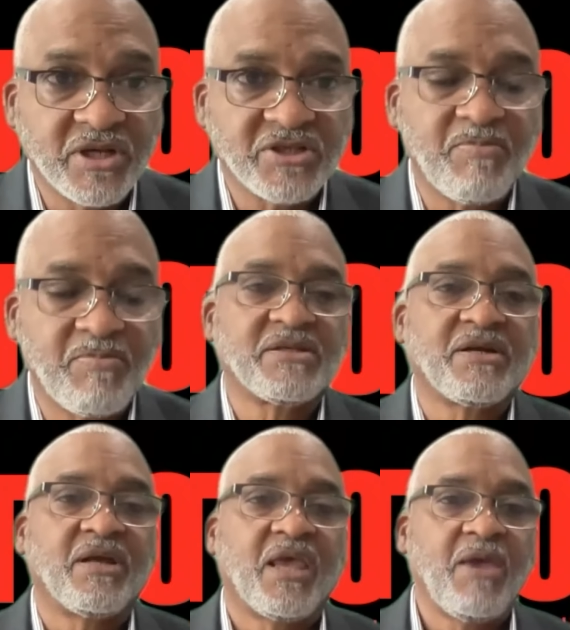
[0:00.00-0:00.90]

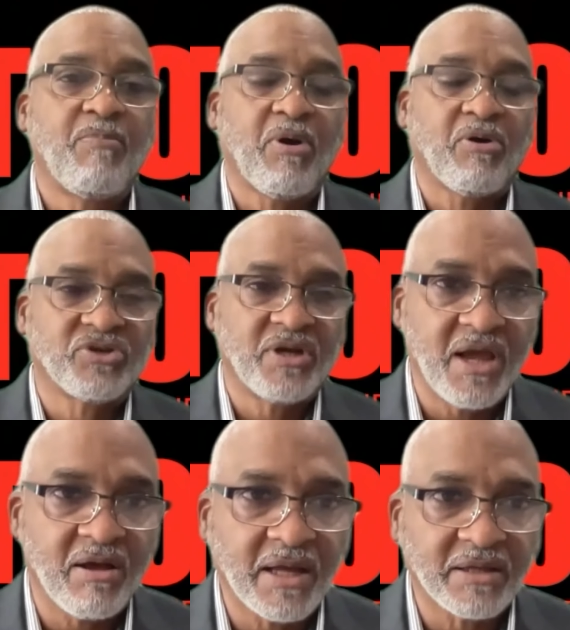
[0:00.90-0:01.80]
especially the key
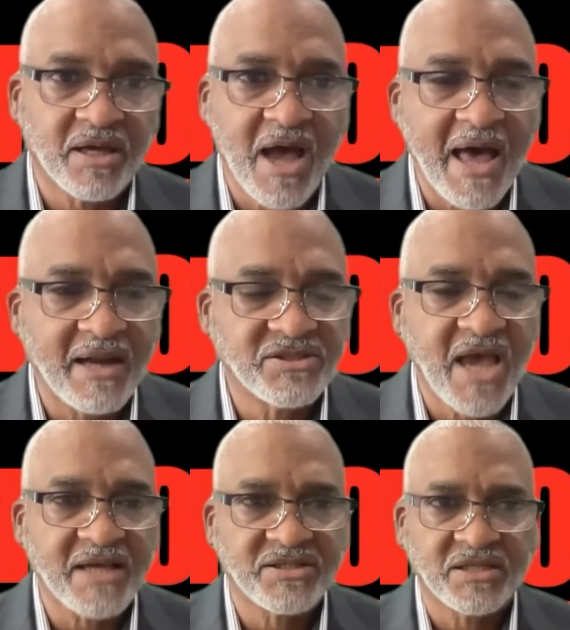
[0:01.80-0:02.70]
personnel like the college
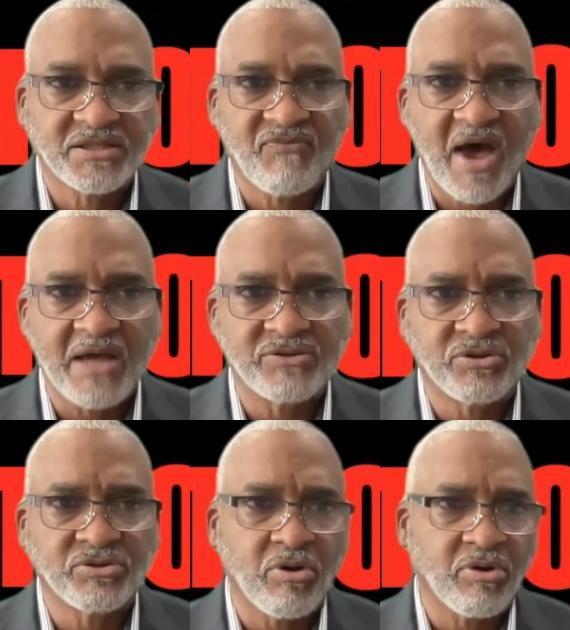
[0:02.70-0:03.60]
access
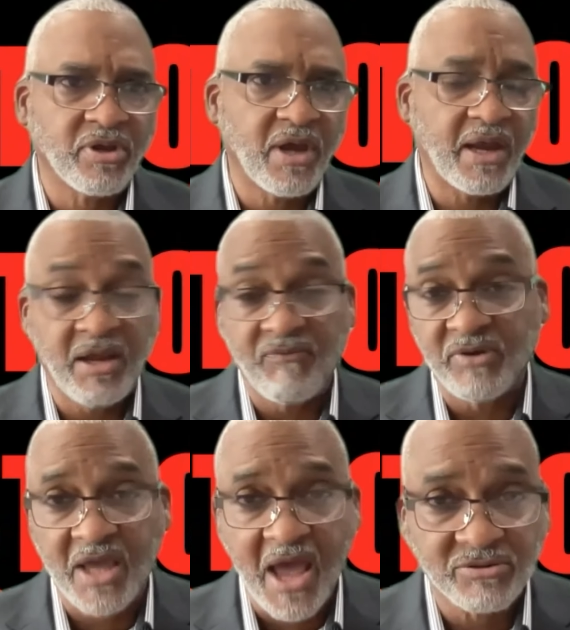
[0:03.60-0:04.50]
advisors and even
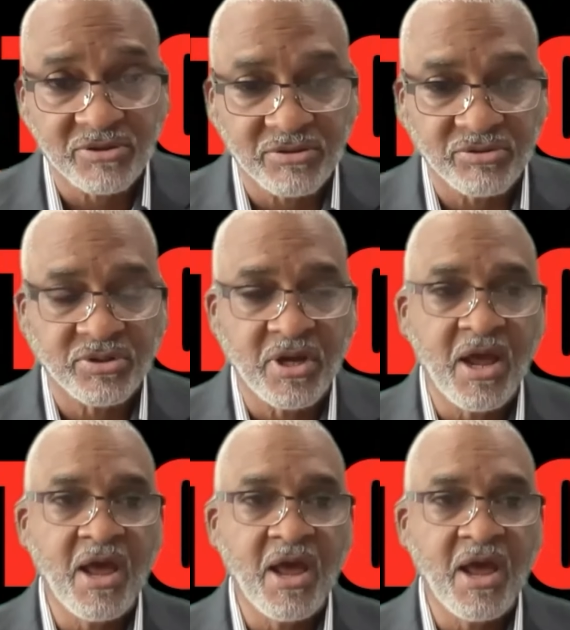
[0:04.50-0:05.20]
the counselors,